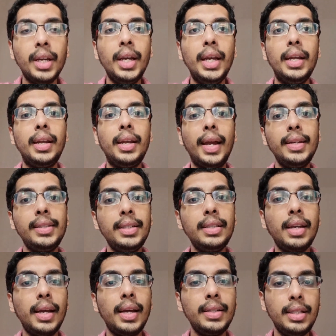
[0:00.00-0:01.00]
In
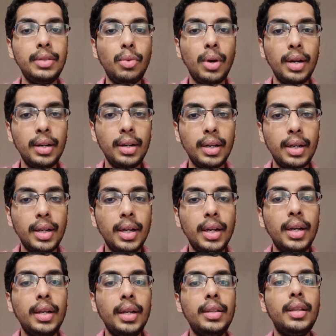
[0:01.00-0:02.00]
1991,
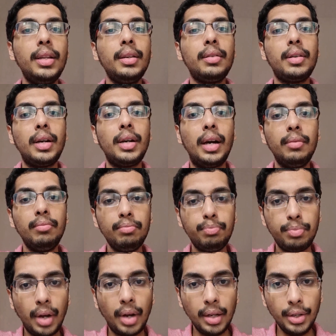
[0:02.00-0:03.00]
the
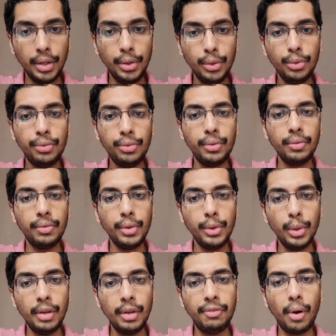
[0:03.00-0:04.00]

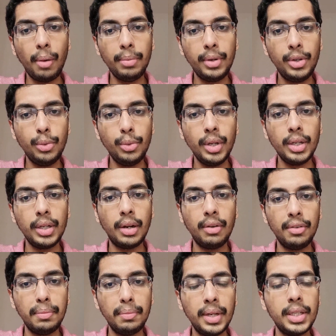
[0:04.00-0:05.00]
newly formed union
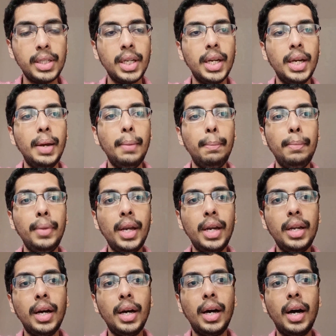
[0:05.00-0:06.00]
government
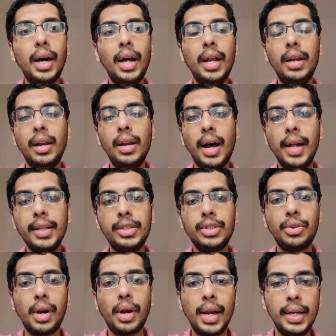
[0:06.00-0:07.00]
made large
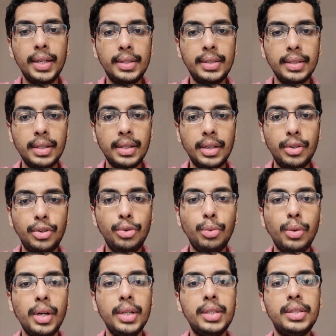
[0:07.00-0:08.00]
strides
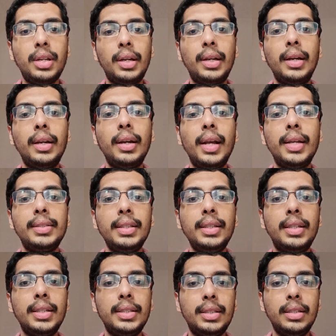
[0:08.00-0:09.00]
towards
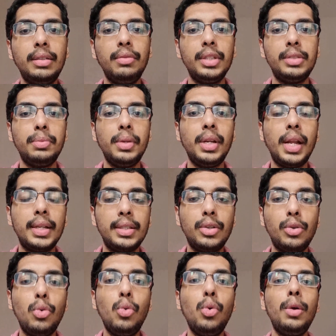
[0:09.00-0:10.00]
recognizing disinvestment as a
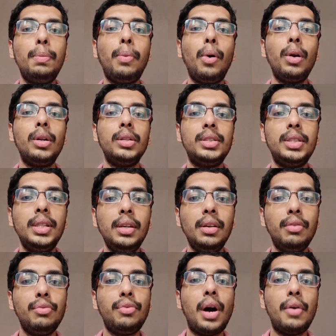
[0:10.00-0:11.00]
core policy
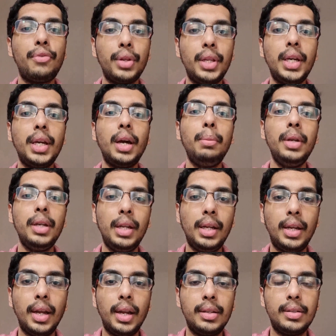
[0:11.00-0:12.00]
for the coming
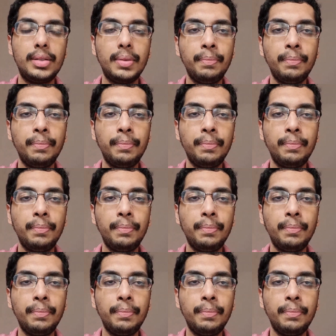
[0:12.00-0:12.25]
decades.